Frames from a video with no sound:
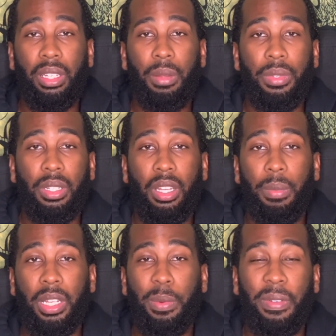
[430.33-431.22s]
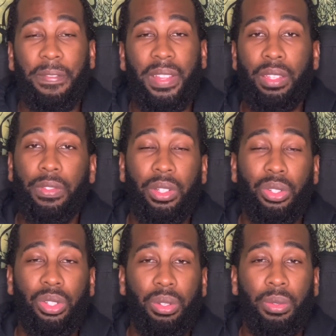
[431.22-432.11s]
comes to coming up with fits for your
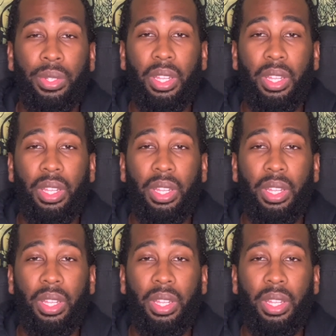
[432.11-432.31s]
shoes.